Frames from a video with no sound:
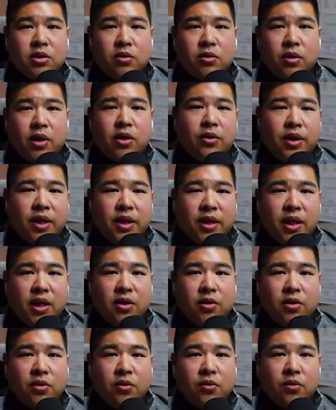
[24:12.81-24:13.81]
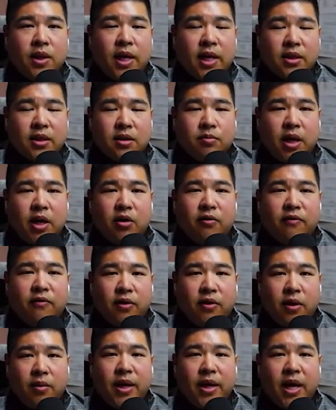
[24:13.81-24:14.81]
So I know that they do last mile
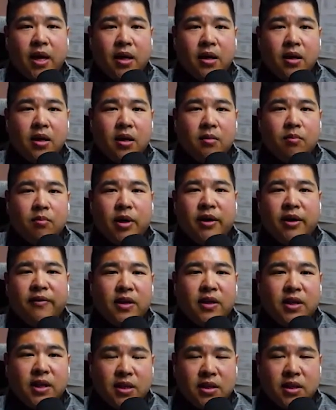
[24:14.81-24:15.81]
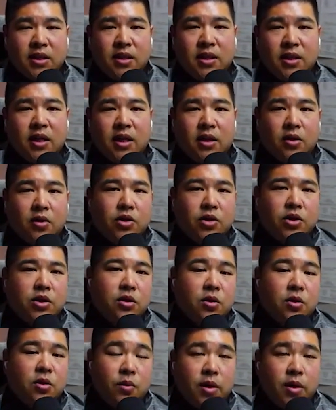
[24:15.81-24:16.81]
from that. But if it doesn't, then it goes
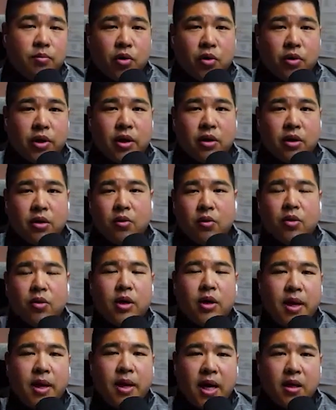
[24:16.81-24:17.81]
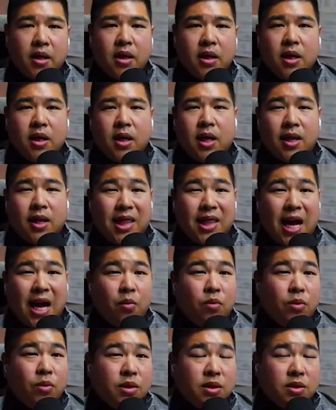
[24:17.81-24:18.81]
to the one in Broken Arrow where I'm at, and
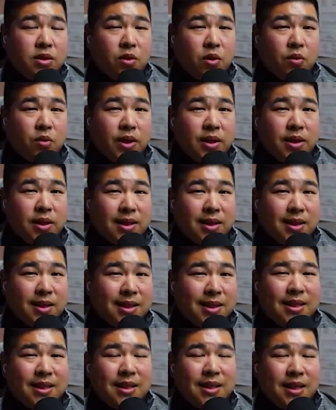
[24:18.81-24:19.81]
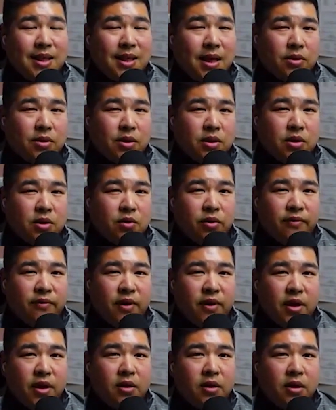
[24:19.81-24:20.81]
that one's only like 60,000 square
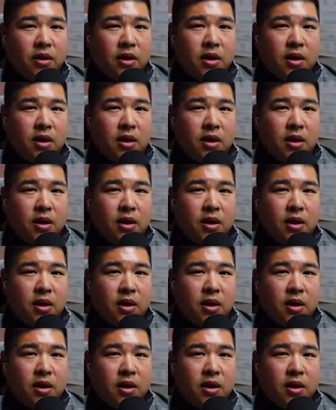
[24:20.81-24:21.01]
feet.